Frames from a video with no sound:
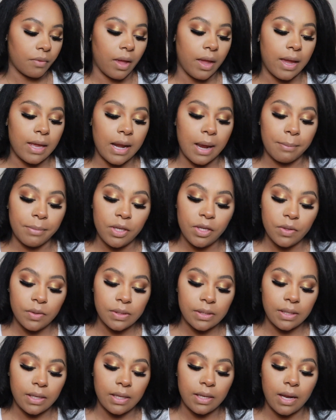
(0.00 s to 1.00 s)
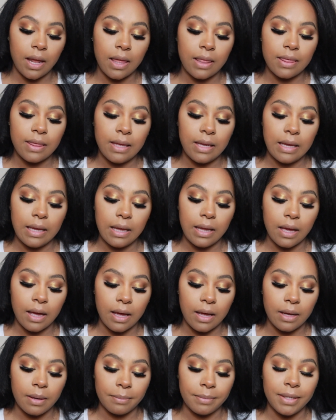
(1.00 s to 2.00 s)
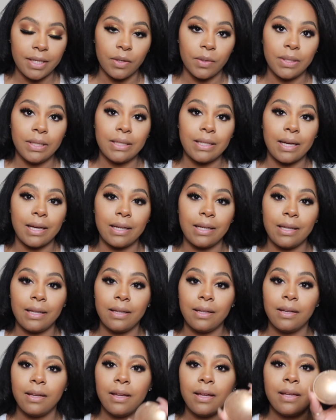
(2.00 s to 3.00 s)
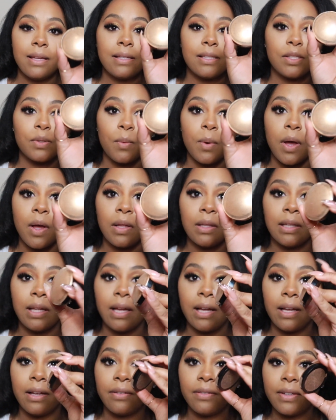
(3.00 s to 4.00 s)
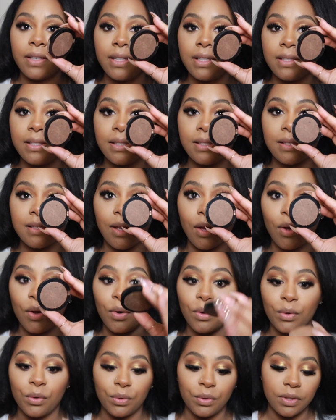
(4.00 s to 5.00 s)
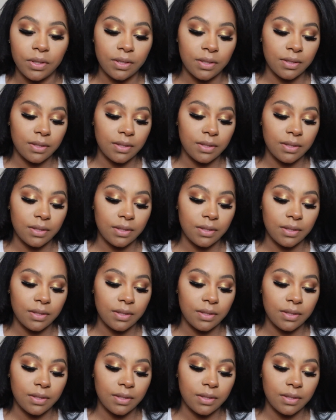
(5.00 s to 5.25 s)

and I'm using the Gilded Honey. It's well loved, it's old.